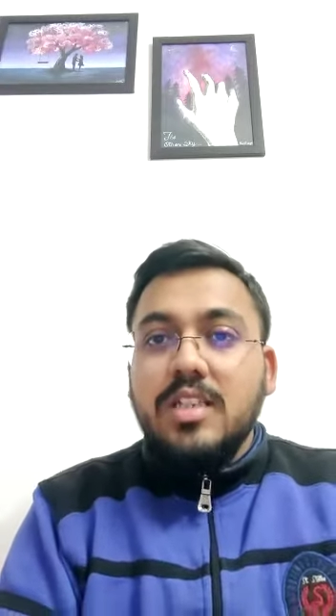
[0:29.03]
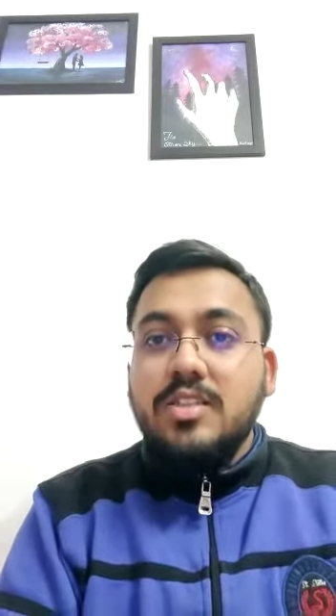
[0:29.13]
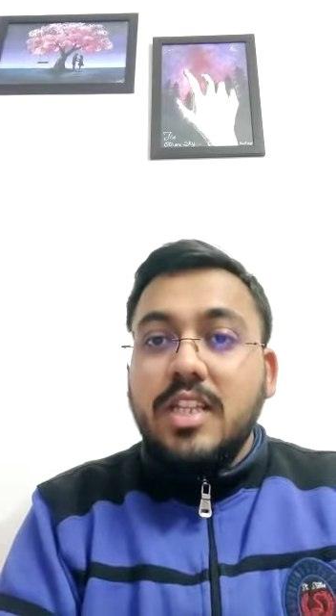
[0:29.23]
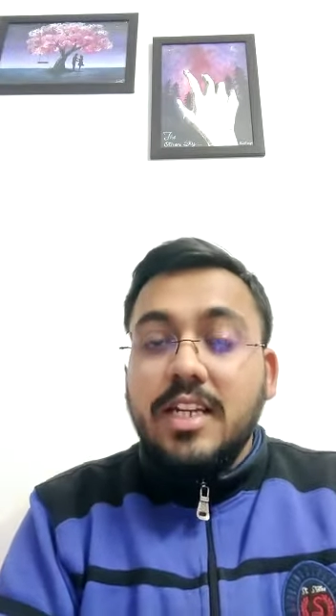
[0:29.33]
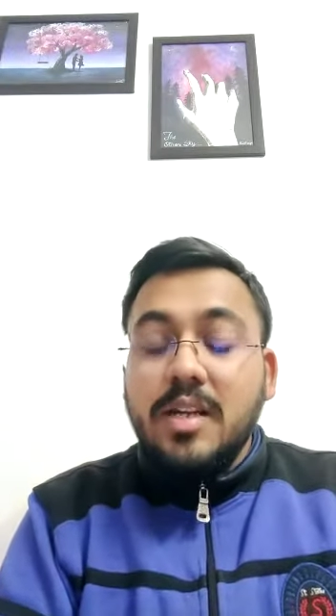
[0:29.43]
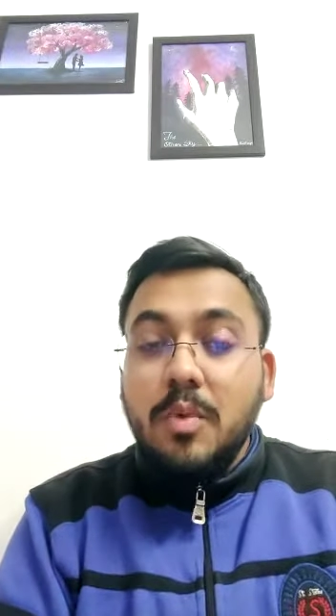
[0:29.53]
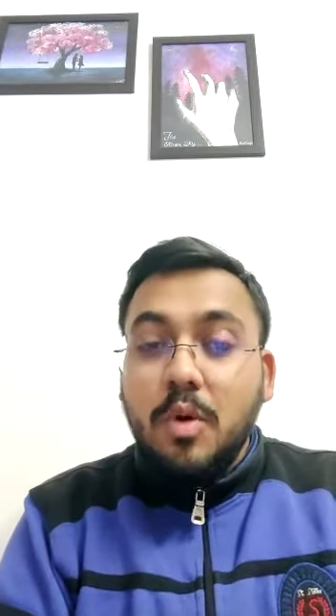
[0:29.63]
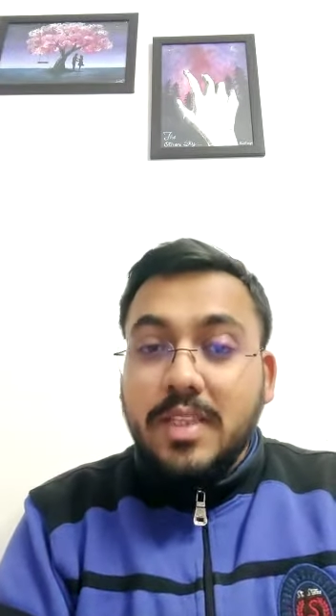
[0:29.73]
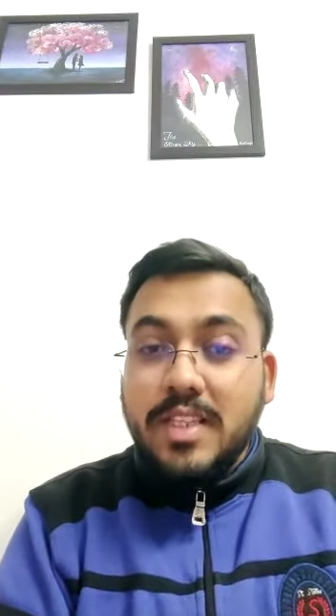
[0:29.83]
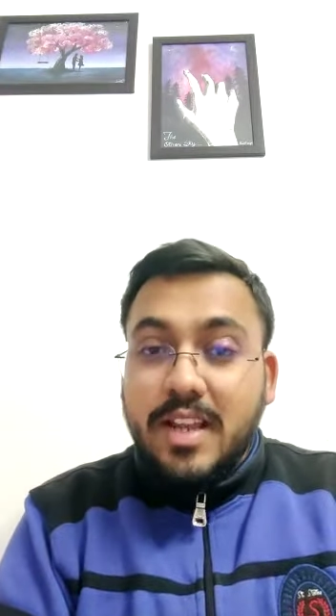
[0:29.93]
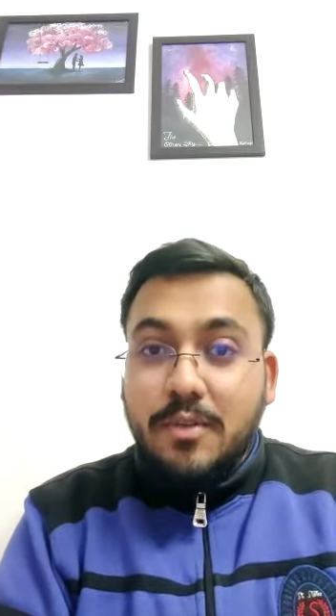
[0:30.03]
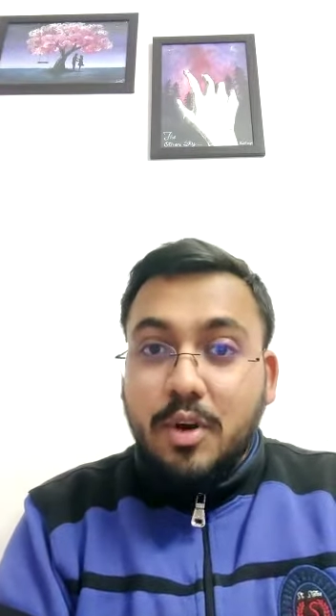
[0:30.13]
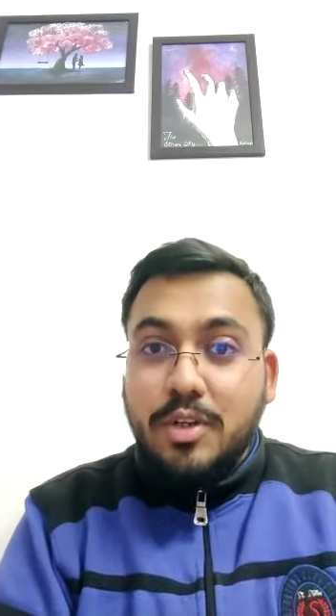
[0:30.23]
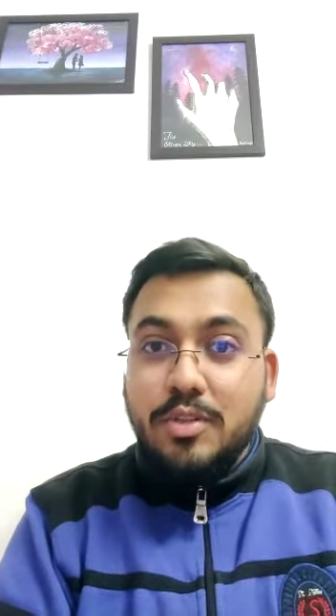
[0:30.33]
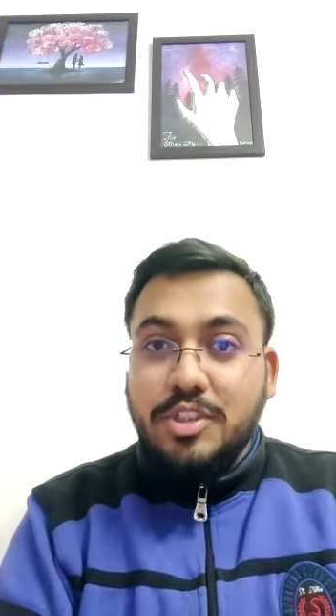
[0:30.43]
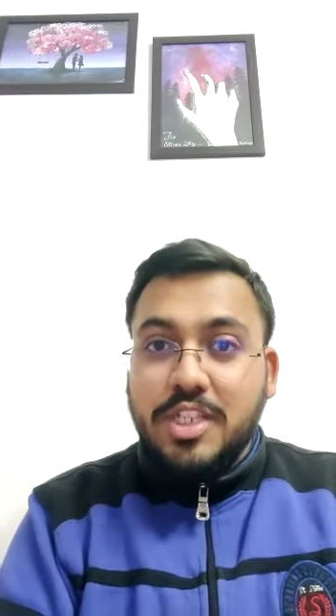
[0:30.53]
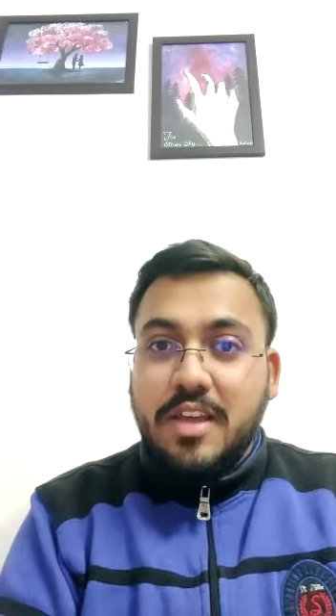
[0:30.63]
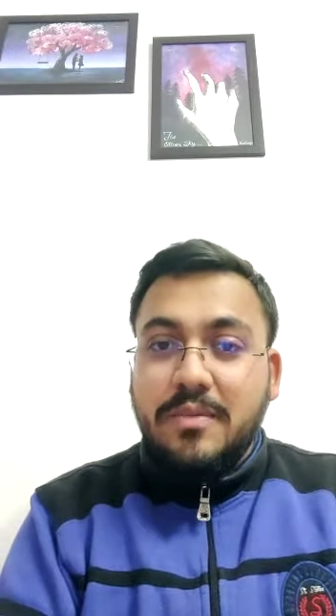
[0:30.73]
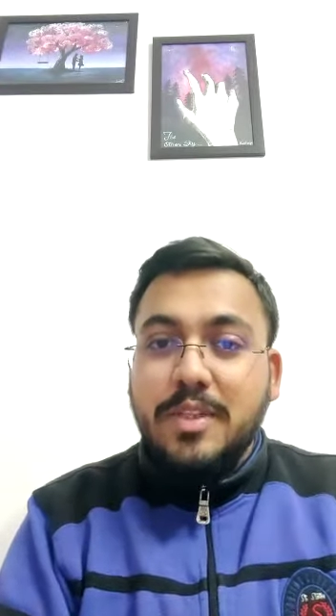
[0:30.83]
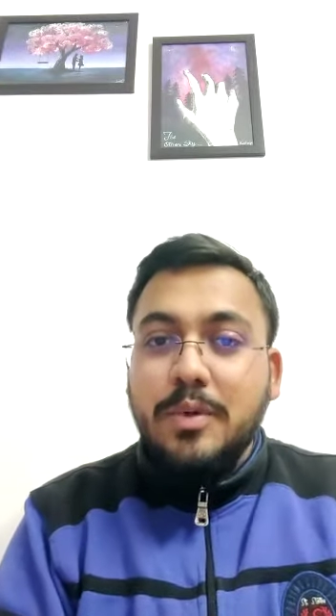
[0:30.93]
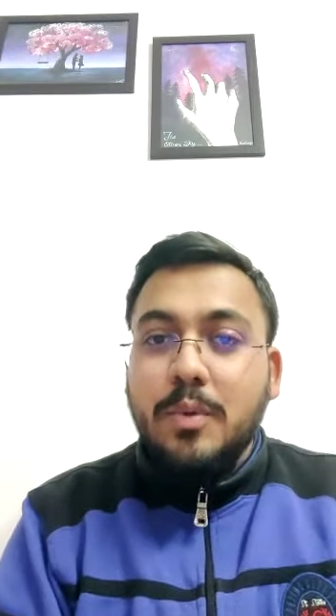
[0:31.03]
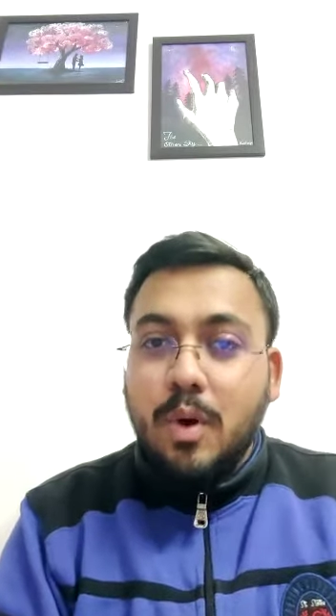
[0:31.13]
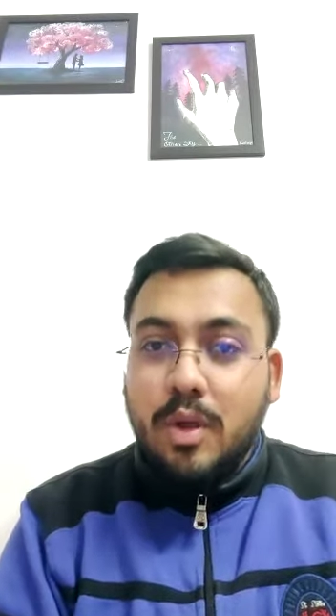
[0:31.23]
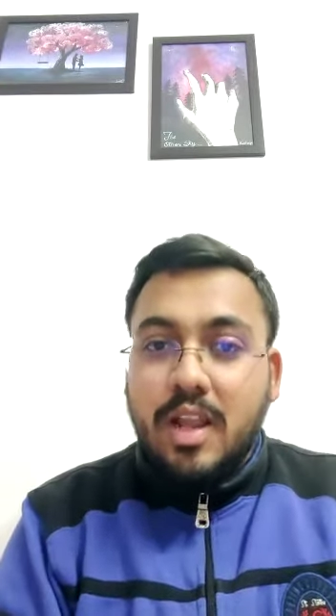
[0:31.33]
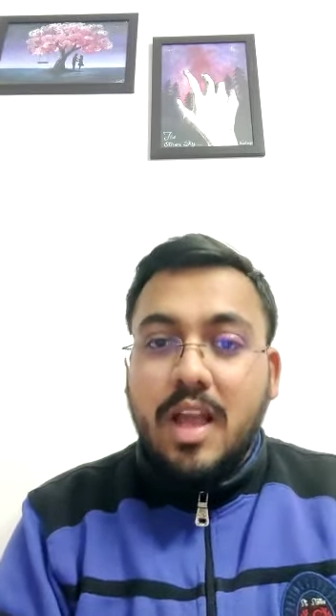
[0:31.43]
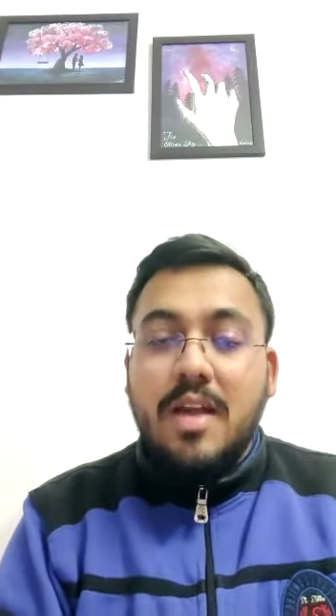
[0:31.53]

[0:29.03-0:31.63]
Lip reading: So the little moment that I've got to share with you all,